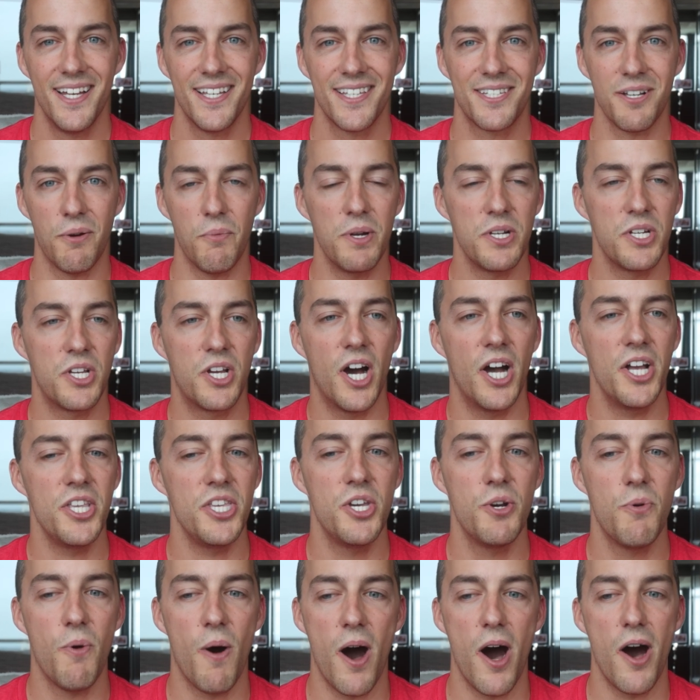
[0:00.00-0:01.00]
Someone cut
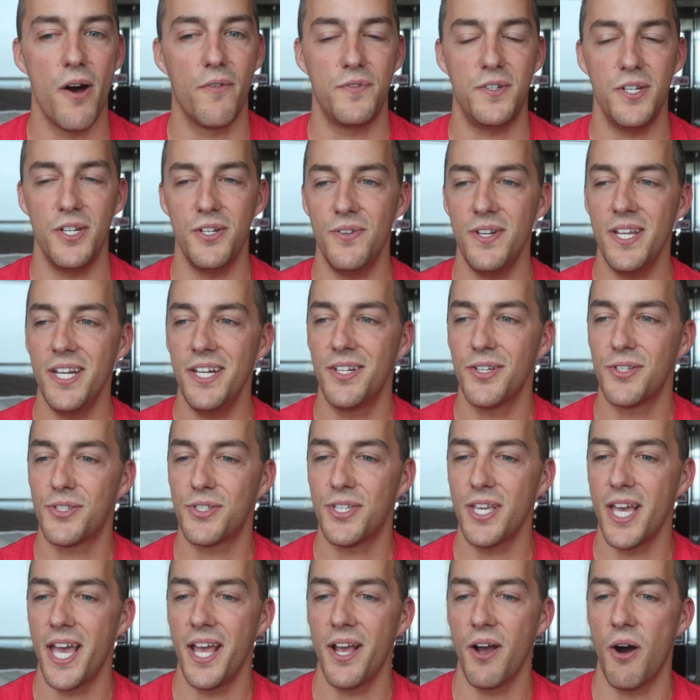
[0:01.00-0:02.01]
you off. Do you need to
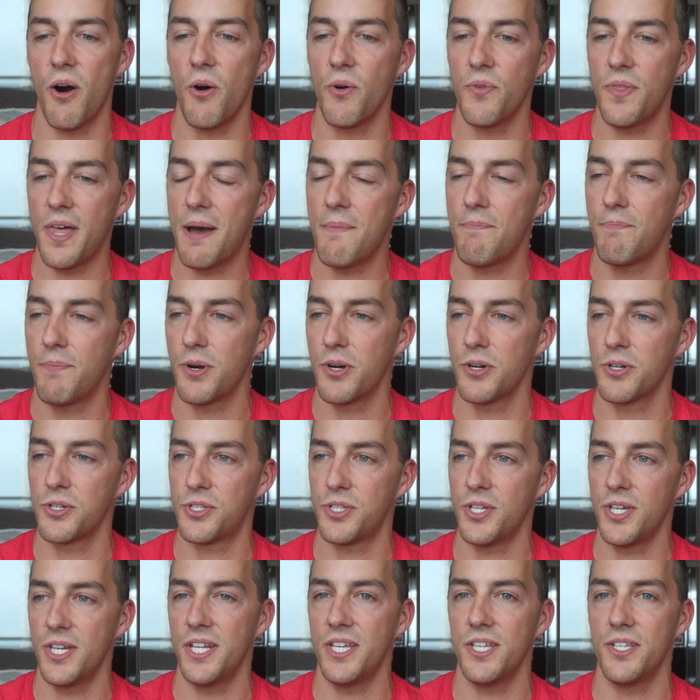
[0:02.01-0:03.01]
say, "Oh, that
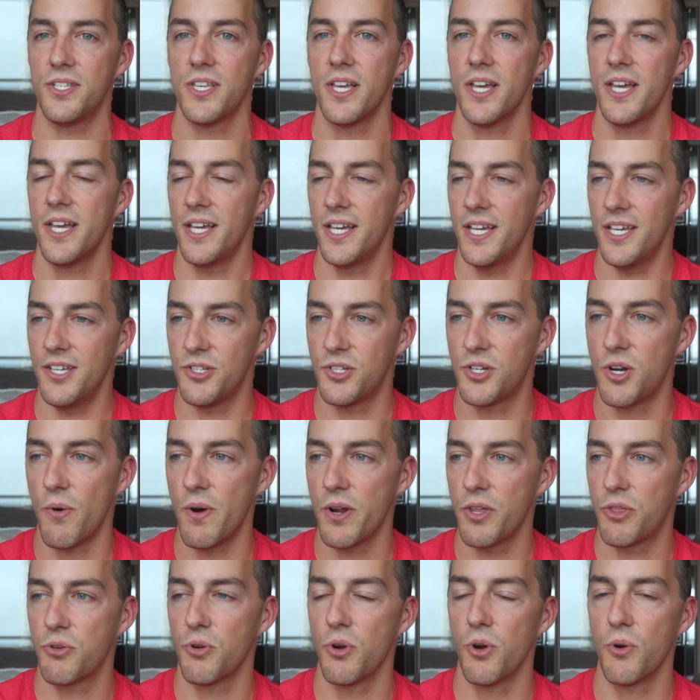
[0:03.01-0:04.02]
person is is
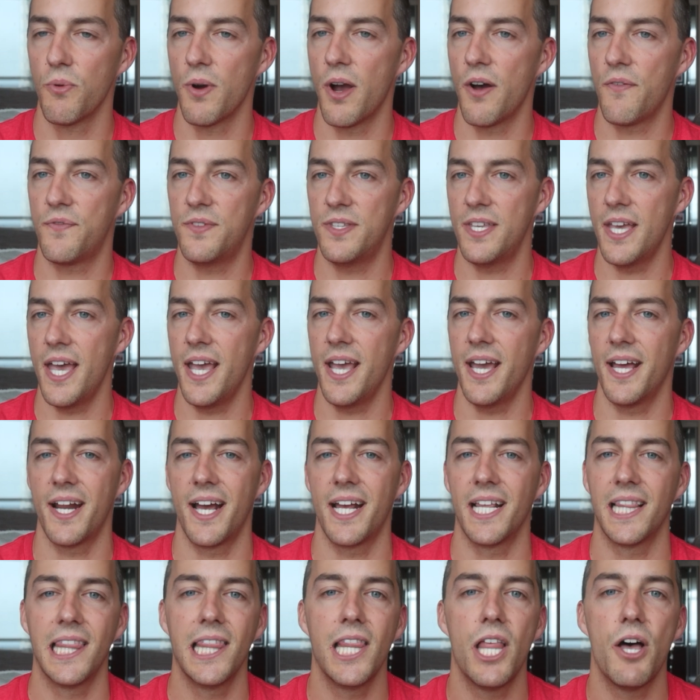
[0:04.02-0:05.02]
going through a rough day and
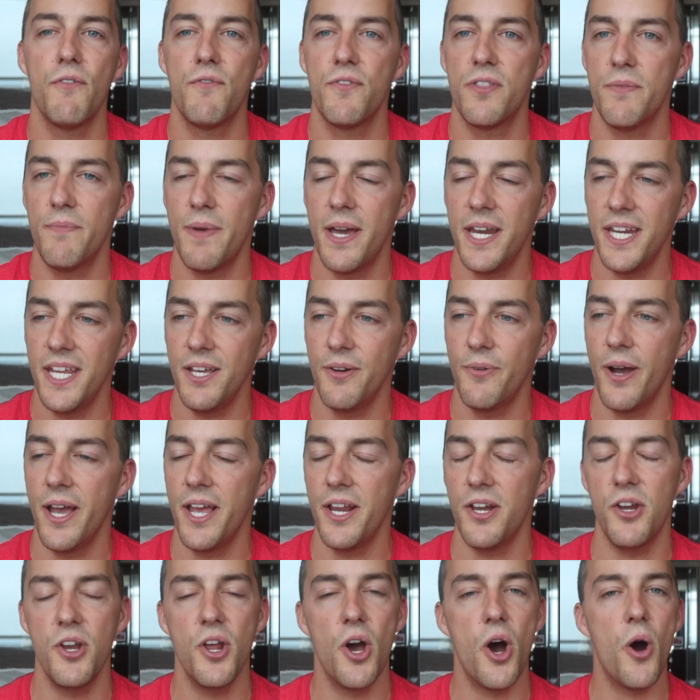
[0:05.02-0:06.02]
I love them
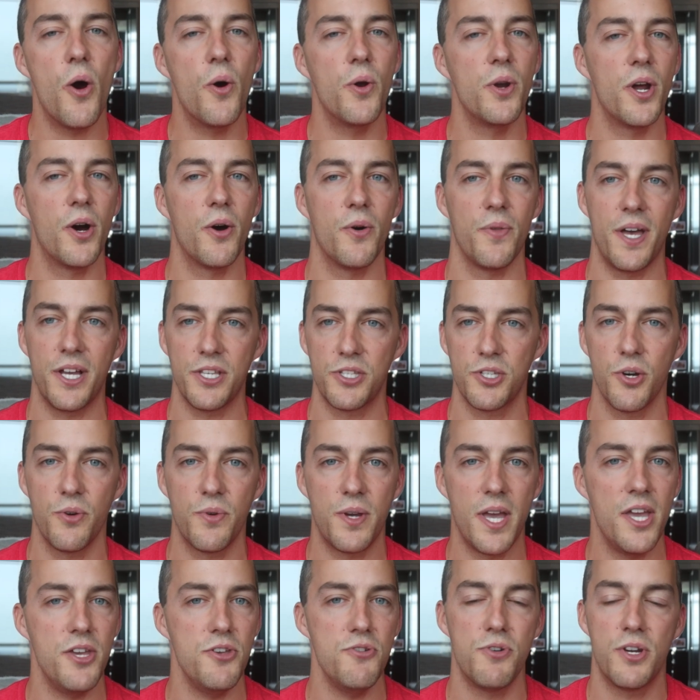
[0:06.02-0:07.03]
anyway?" No, no, that's
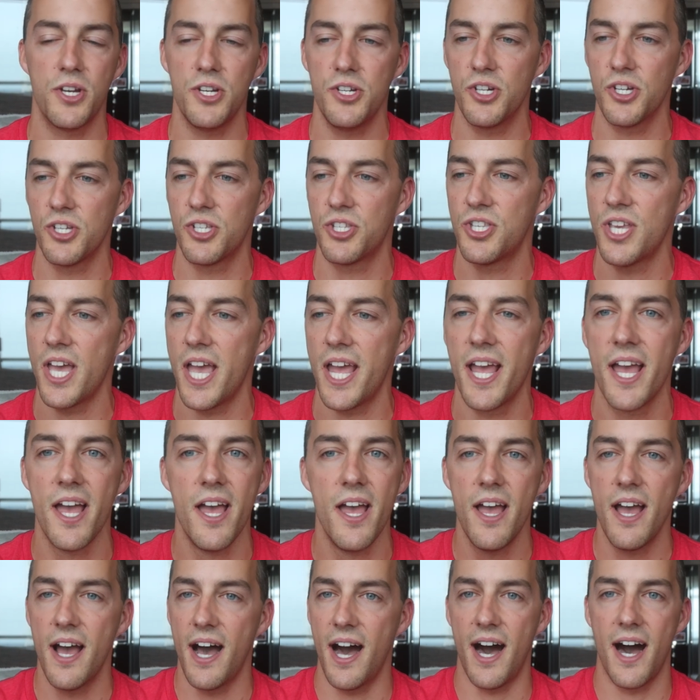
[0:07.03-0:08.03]
okay. You can just say,
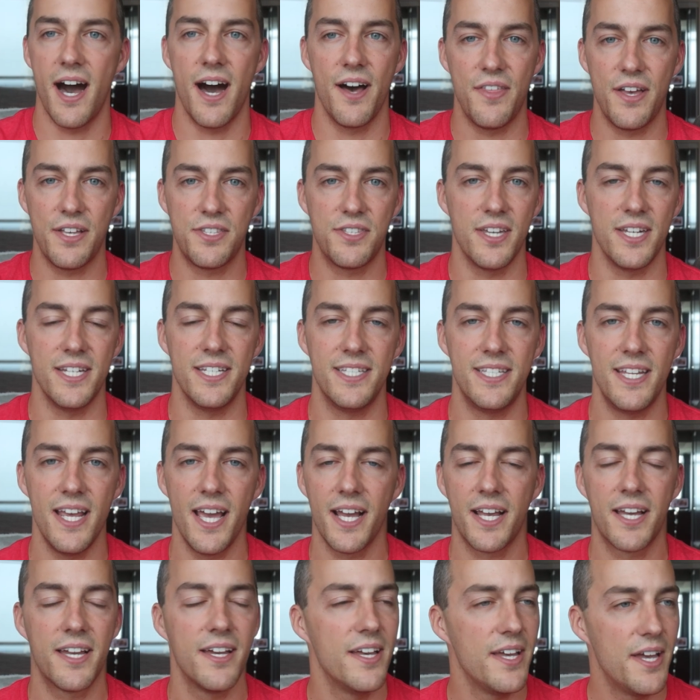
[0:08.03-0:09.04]
"Ah, that's a,"
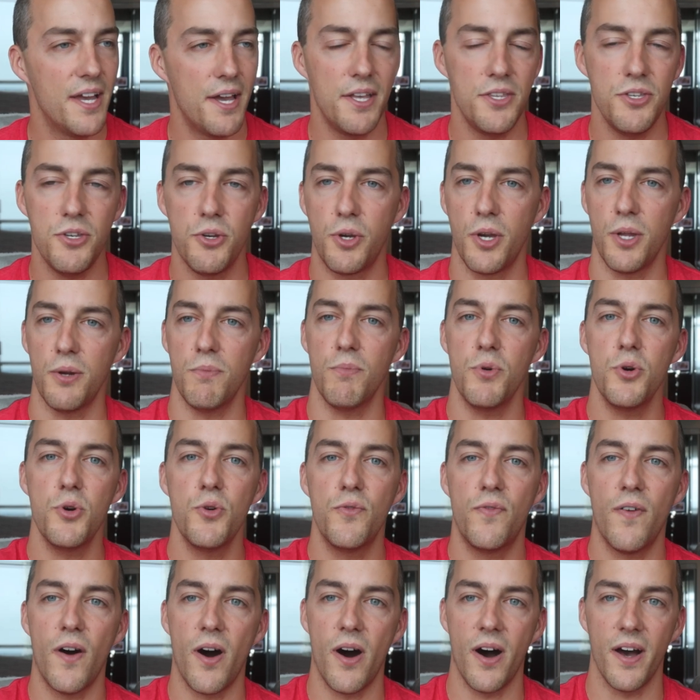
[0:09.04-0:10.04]
and you can
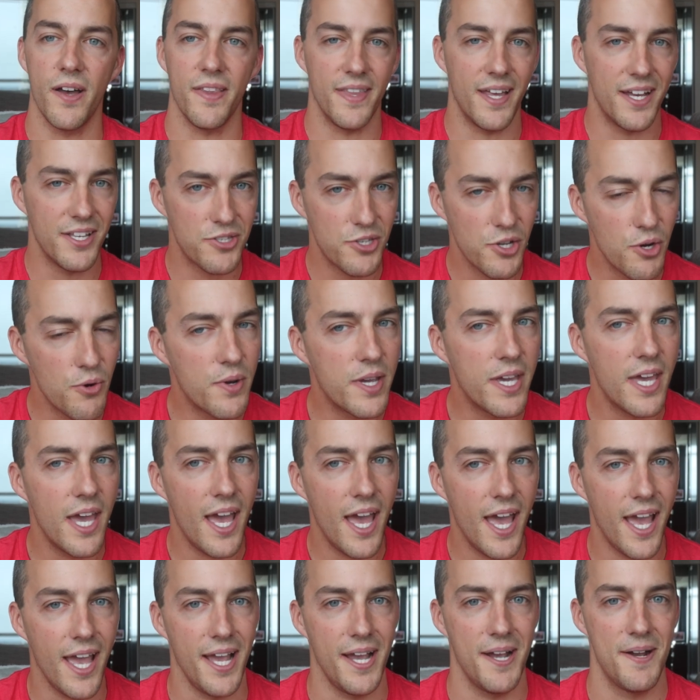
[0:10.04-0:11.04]
move on. That's
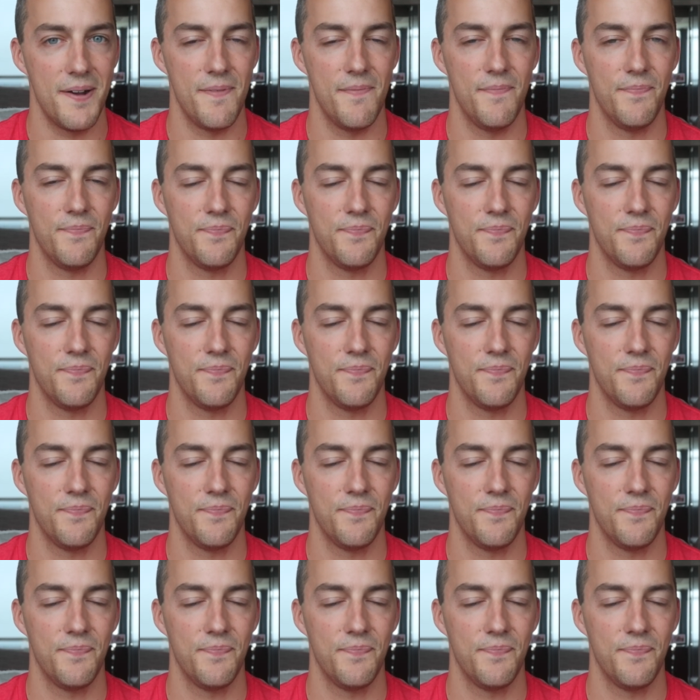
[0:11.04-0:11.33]
okay.